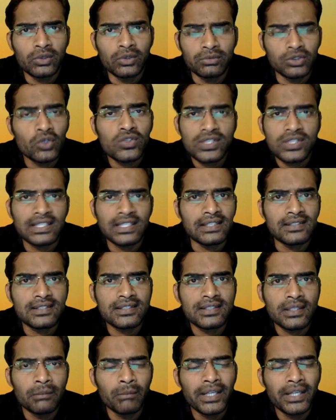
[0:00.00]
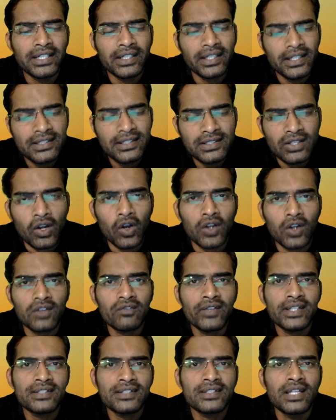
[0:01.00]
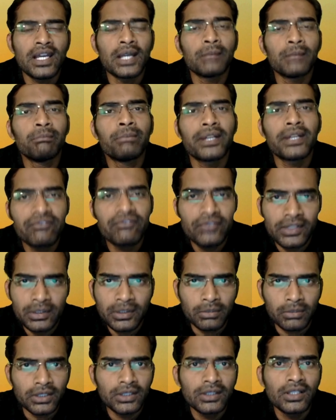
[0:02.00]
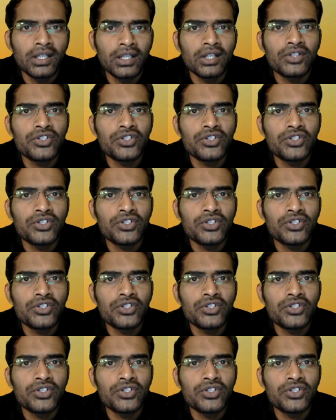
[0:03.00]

those skills, but it's always preferable